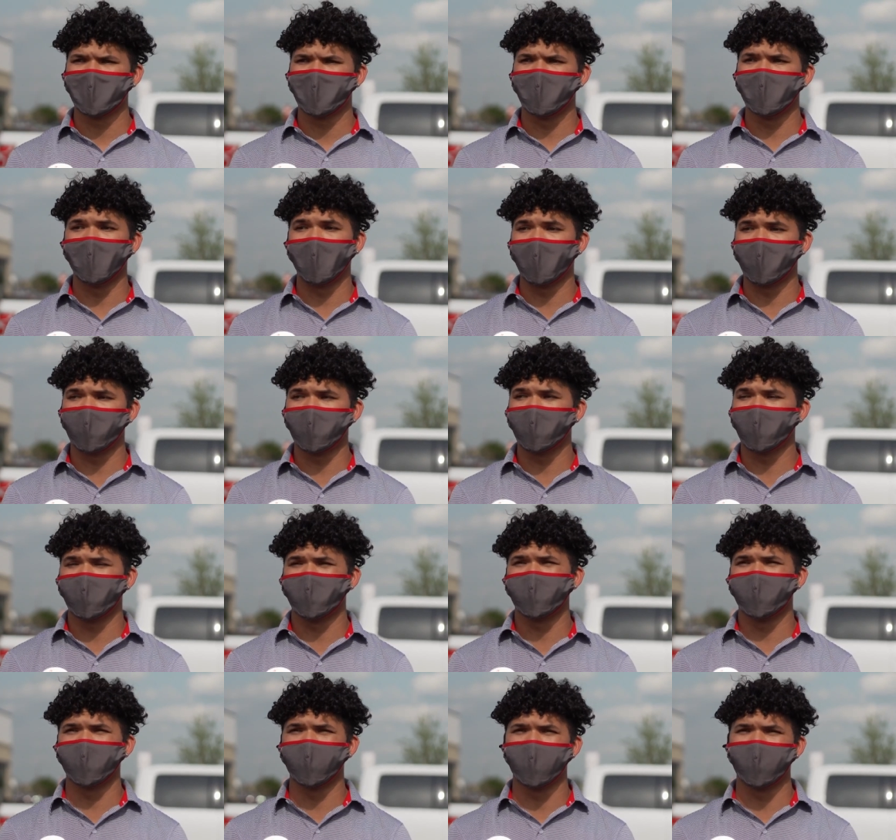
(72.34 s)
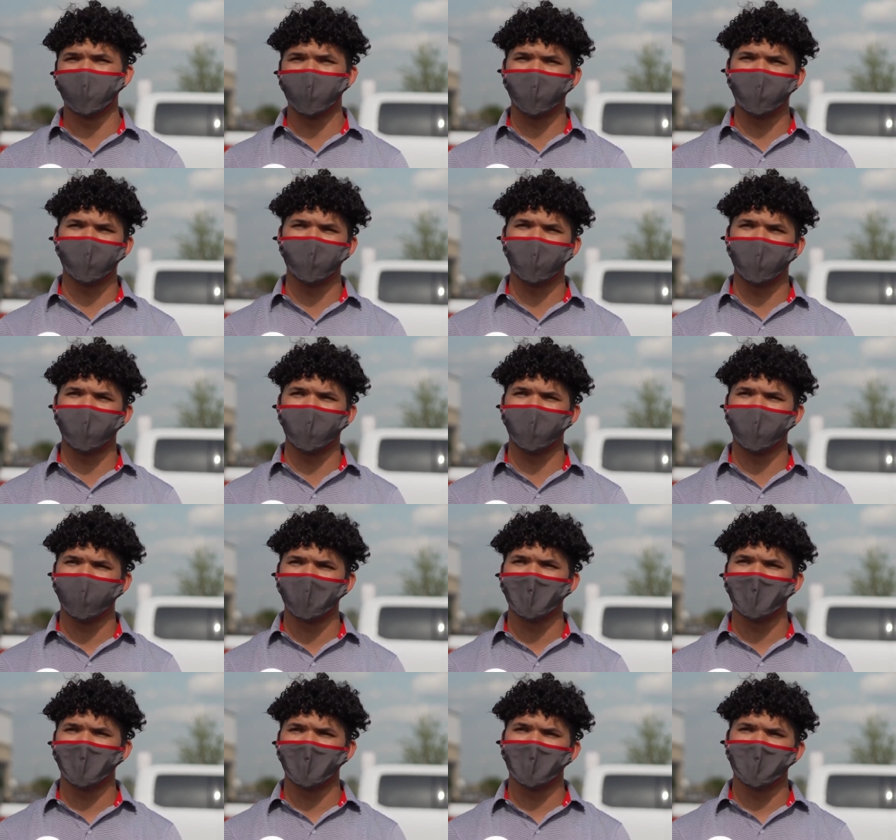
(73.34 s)
you know, I really do hope everybody,
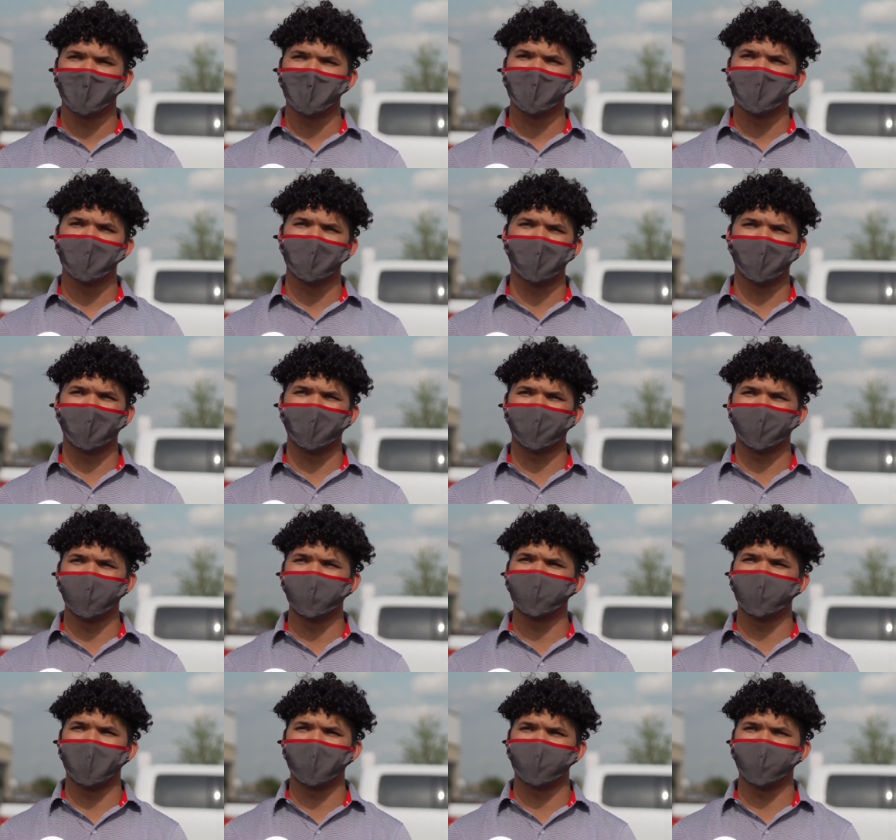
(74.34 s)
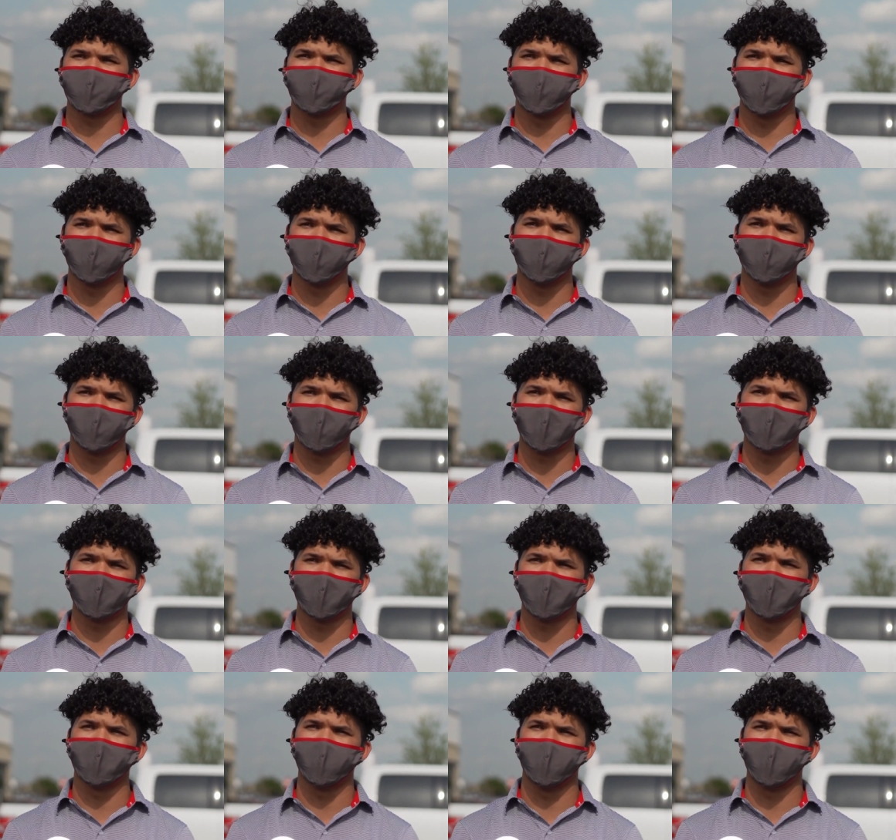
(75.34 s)
you know, gets this opportunity. They,
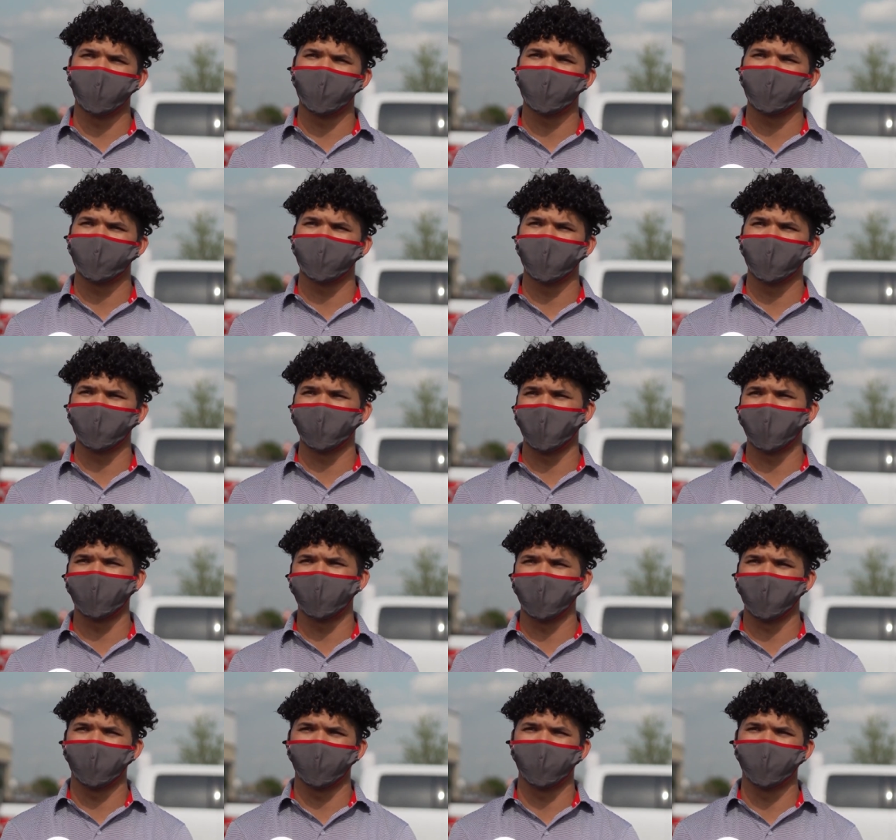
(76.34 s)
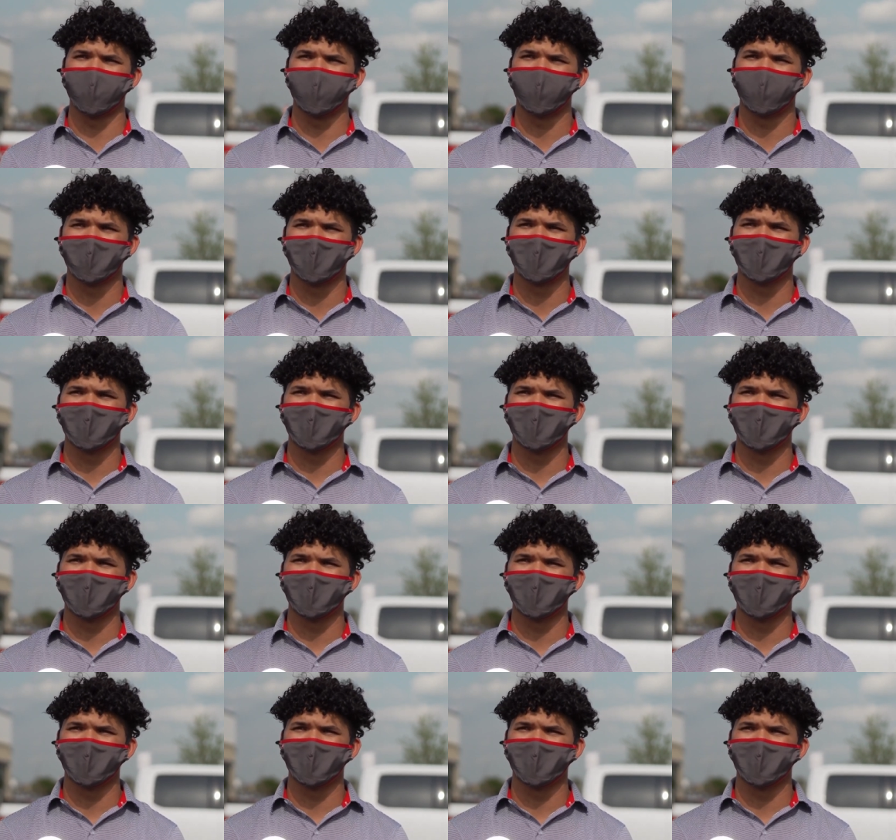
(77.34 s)
they'll help the, their fellow human.